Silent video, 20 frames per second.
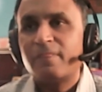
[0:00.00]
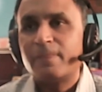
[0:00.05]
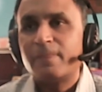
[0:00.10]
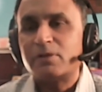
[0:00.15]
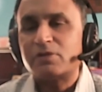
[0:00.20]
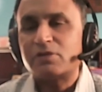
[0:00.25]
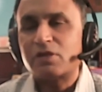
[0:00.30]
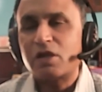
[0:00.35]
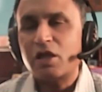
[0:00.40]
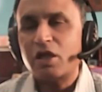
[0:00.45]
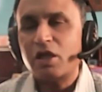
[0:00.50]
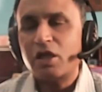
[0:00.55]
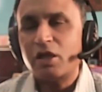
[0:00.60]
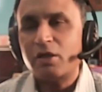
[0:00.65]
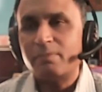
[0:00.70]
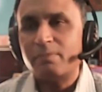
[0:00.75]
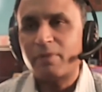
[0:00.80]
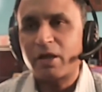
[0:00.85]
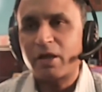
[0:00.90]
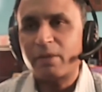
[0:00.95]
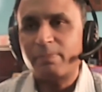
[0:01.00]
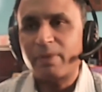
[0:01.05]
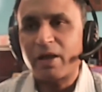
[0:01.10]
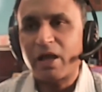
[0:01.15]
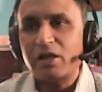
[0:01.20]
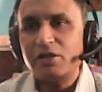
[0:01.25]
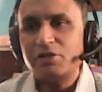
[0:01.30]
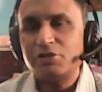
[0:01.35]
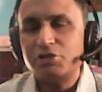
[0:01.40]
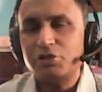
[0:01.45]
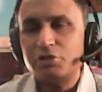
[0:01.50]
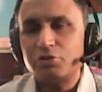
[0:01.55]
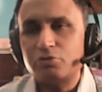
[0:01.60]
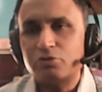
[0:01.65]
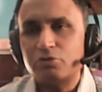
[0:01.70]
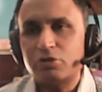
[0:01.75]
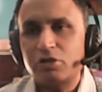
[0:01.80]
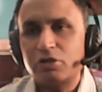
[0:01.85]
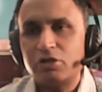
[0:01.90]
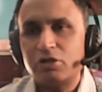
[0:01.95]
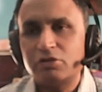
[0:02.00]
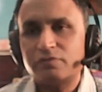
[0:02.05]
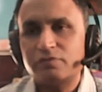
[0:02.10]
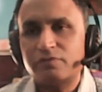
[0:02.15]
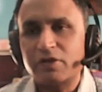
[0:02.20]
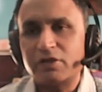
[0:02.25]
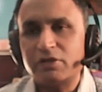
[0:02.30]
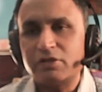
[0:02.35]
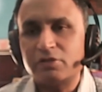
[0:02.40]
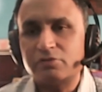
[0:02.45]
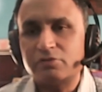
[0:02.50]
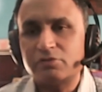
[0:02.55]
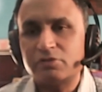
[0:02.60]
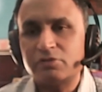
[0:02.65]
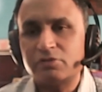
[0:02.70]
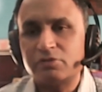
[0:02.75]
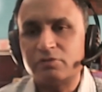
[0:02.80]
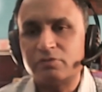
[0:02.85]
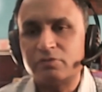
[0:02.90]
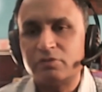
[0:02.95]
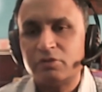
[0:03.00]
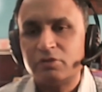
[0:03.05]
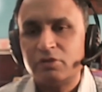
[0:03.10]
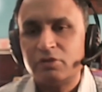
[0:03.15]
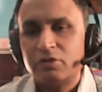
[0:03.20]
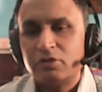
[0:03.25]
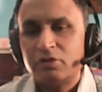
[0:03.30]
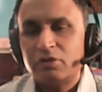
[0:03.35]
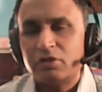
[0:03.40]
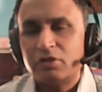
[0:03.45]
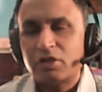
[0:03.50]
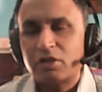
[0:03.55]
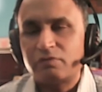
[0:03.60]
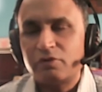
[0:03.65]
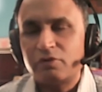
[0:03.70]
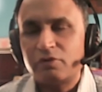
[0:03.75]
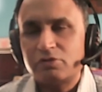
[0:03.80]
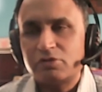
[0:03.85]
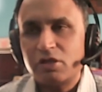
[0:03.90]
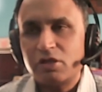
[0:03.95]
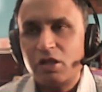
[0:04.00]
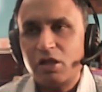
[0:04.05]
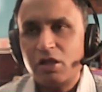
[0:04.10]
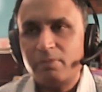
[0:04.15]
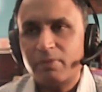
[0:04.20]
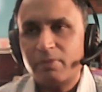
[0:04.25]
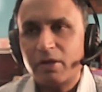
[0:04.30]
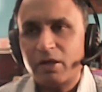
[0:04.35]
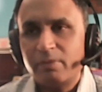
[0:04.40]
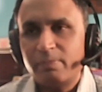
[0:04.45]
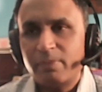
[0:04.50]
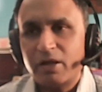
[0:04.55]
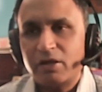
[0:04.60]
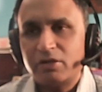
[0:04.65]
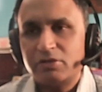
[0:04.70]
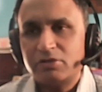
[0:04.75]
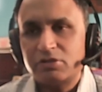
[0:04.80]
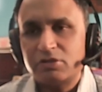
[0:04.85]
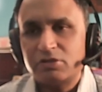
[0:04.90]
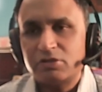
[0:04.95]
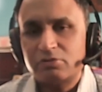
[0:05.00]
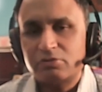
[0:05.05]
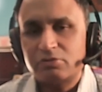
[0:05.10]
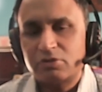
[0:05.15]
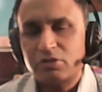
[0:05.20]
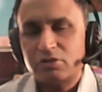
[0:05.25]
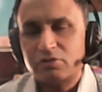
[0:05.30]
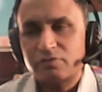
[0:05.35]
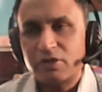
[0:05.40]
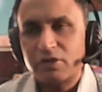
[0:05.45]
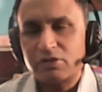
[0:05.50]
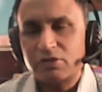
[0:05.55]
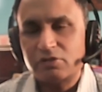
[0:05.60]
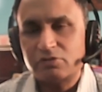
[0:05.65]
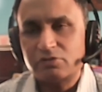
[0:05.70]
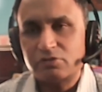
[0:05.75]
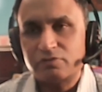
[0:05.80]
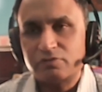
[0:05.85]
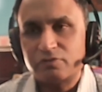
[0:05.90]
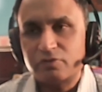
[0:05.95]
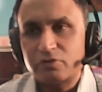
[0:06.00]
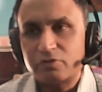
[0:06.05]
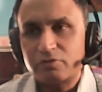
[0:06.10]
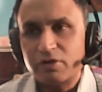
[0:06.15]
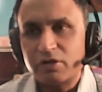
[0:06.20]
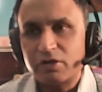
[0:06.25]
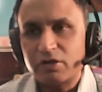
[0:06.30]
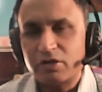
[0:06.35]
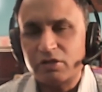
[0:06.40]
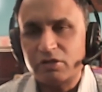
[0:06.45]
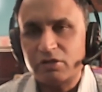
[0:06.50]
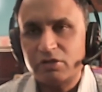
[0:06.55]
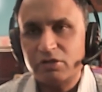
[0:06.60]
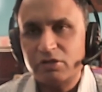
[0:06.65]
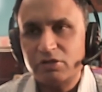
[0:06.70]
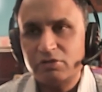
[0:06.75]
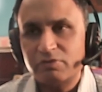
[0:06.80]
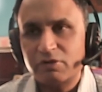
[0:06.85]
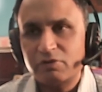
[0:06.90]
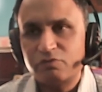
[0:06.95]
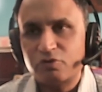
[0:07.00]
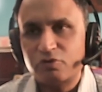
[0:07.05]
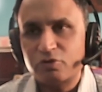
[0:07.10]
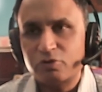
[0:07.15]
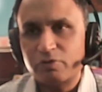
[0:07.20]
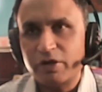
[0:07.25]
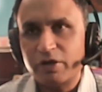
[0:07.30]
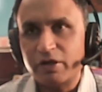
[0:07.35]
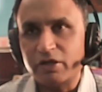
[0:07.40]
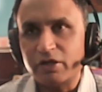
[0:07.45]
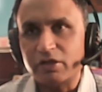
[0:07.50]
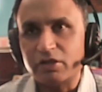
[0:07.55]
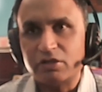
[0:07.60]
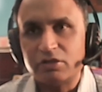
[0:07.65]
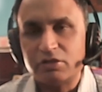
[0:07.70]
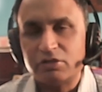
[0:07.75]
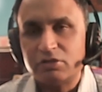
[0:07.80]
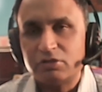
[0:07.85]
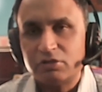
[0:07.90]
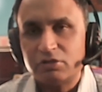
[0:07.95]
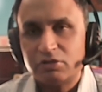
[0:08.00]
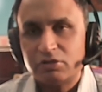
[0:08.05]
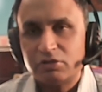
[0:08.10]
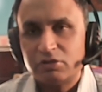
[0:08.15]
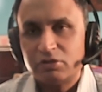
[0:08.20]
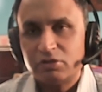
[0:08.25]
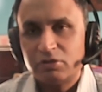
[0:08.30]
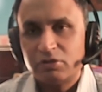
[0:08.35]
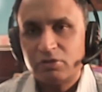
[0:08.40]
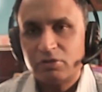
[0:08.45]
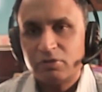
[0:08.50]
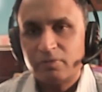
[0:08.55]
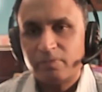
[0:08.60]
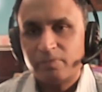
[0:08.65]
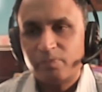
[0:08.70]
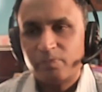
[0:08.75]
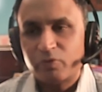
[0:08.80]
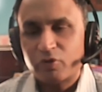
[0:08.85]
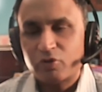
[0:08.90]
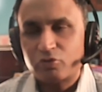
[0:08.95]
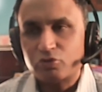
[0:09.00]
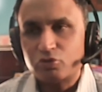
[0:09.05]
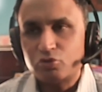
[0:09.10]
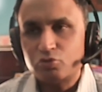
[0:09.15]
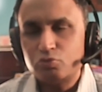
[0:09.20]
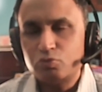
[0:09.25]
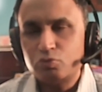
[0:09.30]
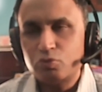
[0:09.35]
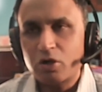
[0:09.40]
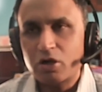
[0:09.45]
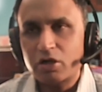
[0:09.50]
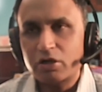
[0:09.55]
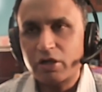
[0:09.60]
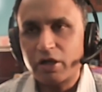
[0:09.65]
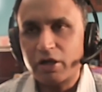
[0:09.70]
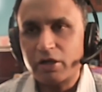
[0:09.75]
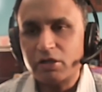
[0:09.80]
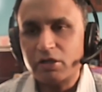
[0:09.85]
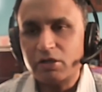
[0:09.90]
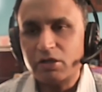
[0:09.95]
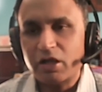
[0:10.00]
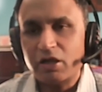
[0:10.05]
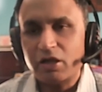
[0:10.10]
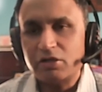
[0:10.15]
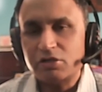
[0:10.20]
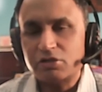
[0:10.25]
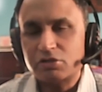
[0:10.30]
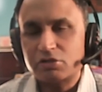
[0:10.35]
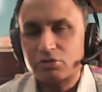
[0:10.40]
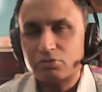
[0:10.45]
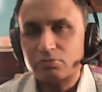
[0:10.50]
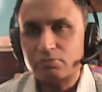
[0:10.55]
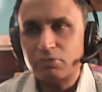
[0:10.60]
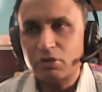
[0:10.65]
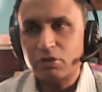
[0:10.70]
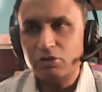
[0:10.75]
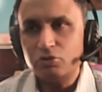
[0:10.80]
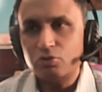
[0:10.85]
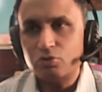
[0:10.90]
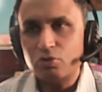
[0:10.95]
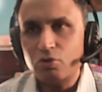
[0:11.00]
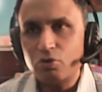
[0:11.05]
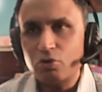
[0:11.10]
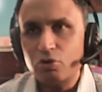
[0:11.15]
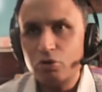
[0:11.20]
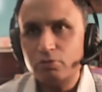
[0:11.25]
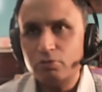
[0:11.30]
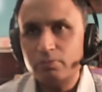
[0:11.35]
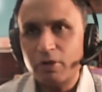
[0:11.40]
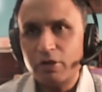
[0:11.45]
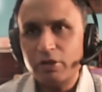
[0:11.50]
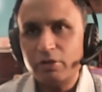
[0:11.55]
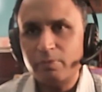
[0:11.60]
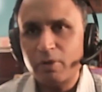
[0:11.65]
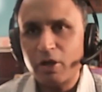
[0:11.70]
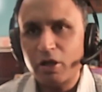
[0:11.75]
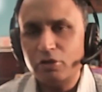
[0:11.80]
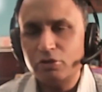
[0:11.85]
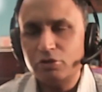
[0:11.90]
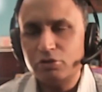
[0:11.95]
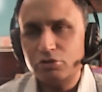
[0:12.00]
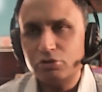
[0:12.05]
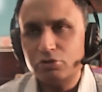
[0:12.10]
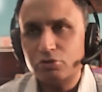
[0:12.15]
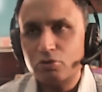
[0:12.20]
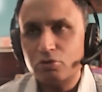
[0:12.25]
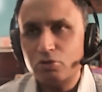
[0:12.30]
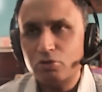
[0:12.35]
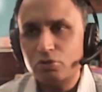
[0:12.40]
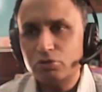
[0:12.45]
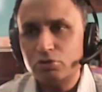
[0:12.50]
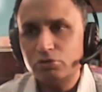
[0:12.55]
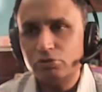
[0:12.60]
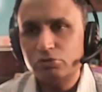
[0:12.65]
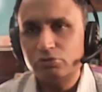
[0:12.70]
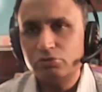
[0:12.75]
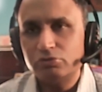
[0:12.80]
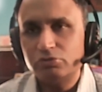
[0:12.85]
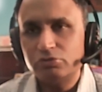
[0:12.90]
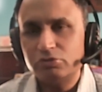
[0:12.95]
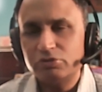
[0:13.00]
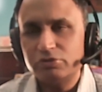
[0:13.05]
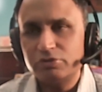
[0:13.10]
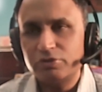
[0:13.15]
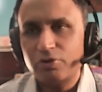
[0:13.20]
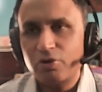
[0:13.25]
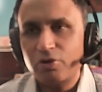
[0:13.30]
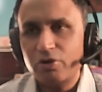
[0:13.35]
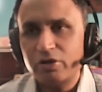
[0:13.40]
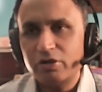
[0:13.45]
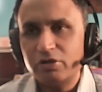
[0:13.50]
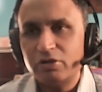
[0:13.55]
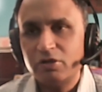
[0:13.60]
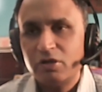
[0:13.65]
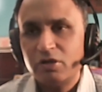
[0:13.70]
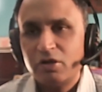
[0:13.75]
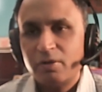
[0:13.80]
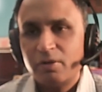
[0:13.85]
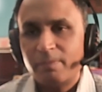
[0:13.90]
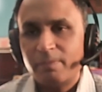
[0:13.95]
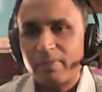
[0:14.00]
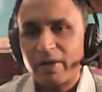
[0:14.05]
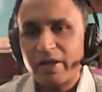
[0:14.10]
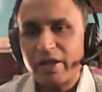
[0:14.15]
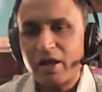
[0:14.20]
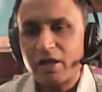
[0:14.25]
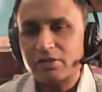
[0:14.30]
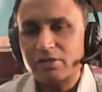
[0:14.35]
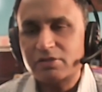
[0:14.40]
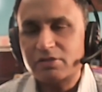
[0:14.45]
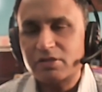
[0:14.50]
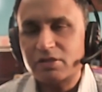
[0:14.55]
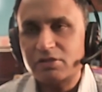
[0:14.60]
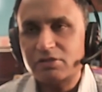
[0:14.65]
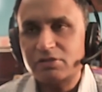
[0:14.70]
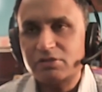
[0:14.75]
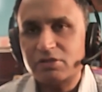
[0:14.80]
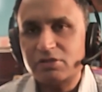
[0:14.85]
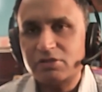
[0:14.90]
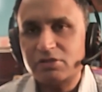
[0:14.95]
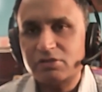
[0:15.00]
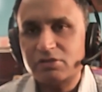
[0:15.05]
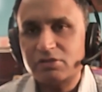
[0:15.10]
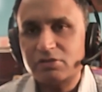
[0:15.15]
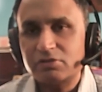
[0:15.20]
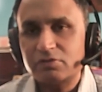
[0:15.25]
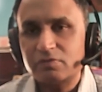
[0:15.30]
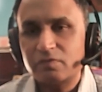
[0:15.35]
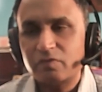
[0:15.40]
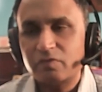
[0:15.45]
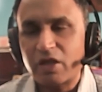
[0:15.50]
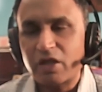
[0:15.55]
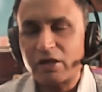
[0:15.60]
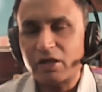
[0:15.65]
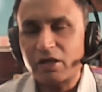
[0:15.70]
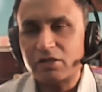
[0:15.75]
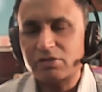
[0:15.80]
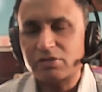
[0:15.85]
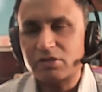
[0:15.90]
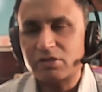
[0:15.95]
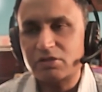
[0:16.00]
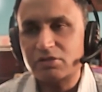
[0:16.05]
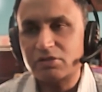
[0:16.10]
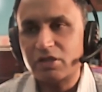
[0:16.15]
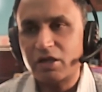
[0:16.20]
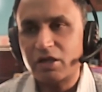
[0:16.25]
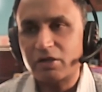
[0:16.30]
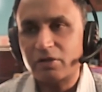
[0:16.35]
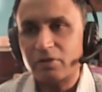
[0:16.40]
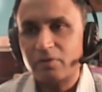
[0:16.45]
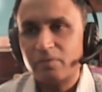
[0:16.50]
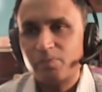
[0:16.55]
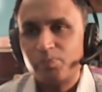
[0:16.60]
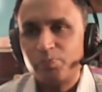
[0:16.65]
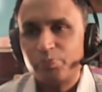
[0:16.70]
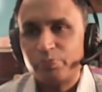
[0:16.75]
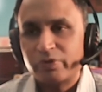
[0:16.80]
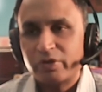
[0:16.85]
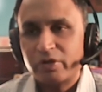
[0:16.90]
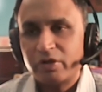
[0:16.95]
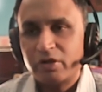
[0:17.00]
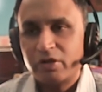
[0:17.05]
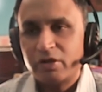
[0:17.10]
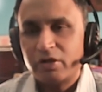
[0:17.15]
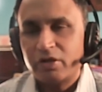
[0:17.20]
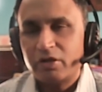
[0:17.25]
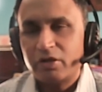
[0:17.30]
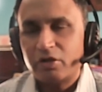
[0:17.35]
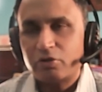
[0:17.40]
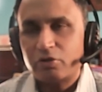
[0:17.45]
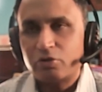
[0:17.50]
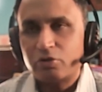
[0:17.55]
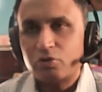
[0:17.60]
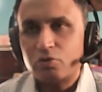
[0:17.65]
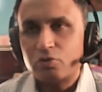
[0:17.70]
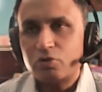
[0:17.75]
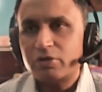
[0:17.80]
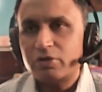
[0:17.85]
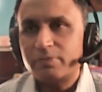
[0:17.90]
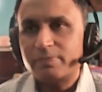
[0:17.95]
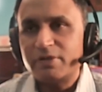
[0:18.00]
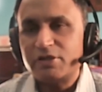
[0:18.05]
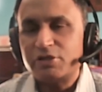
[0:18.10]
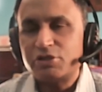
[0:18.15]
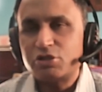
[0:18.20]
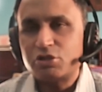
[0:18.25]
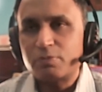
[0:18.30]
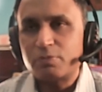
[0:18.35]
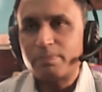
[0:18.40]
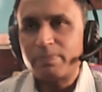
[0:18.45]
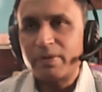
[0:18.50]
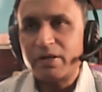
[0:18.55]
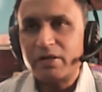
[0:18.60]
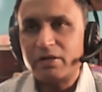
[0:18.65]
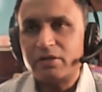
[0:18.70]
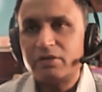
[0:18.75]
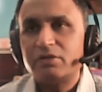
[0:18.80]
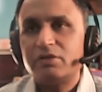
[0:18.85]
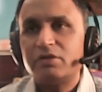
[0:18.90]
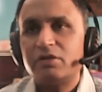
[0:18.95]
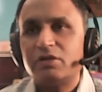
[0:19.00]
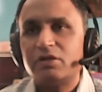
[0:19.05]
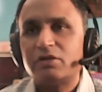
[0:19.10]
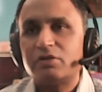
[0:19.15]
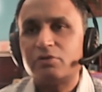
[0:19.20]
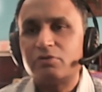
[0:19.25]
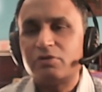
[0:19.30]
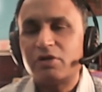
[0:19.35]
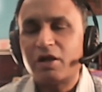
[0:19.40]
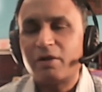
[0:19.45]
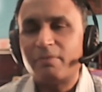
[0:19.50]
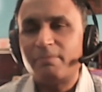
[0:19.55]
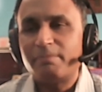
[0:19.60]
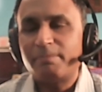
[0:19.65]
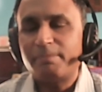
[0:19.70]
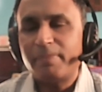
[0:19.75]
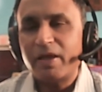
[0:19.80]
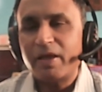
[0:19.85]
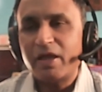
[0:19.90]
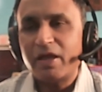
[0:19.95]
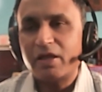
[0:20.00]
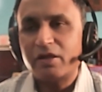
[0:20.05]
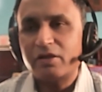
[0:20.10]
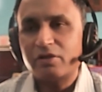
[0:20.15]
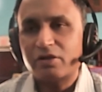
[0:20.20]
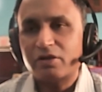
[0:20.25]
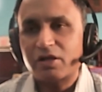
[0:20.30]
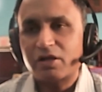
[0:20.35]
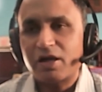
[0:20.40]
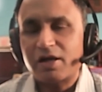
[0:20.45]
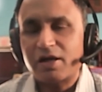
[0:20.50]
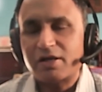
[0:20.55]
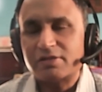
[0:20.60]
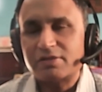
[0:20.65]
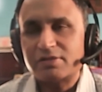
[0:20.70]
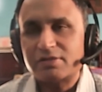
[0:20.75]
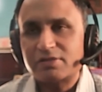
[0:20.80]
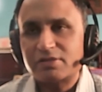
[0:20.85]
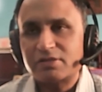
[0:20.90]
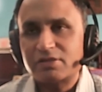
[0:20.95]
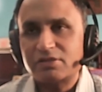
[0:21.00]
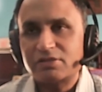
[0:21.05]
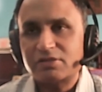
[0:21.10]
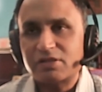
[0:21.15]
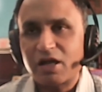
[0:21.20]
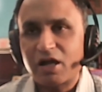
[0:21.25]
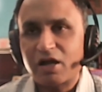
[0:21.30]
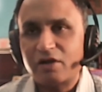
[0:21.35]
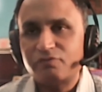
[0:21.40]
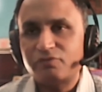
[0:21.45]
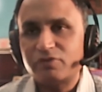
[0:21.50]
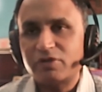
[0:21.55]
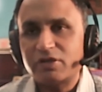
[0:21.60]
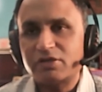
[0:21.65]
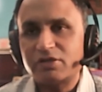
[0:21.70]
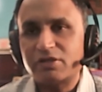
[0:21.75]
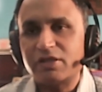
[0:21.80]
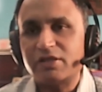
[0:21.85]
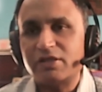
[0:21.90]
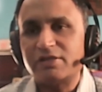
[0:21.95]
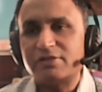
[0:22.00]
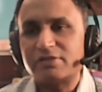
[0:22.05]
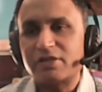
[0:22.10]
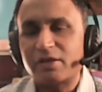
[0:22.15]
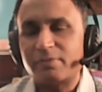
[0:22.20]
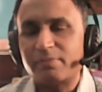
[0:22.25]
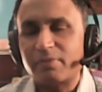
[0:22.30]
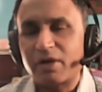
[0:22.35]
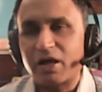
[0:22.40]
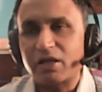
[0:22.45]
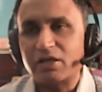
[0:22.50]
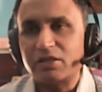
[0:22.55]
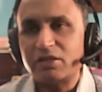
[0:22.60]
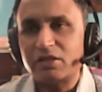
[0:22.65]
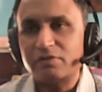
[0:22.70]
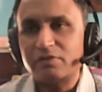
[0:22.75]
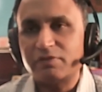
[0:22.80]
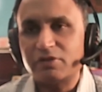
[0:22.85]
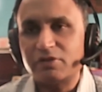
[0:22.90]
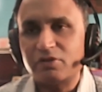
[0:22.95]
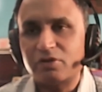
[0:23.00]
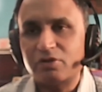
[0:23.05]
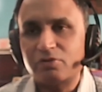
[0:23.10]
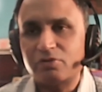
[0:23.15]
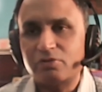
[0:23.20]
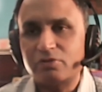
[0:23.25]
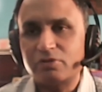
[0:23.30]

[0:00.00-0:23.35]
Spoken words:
Say, my balance sheet total is 5,000. That will say, hey, my balance sheet total is 5,420. He's won 420. Now you are getting tense. My God, my balance sheet wrong is wrong. My answer is this. That answer is that. Now don't be stupid to compare your answers after the exam, either with your